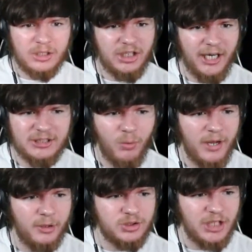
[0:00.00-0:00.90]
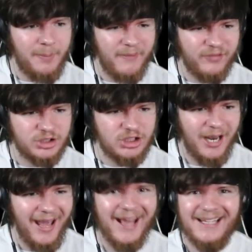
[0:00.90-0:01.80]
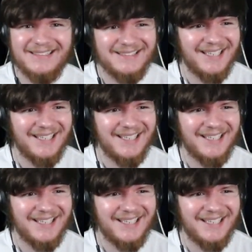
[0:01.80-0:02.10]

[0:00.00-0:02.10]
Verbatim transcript: She doesn't want you sleeping for shit.